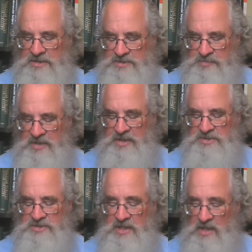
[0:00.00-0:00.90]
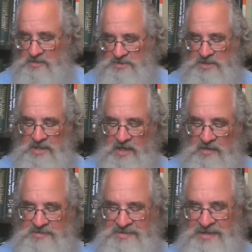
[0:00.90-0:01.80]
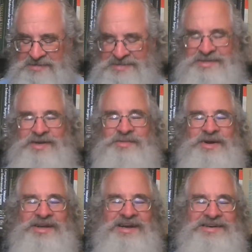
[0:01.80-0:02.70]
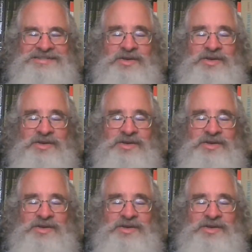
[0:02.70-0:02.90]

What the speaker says: spinach. Now, see, carrots. I just talked about carrots.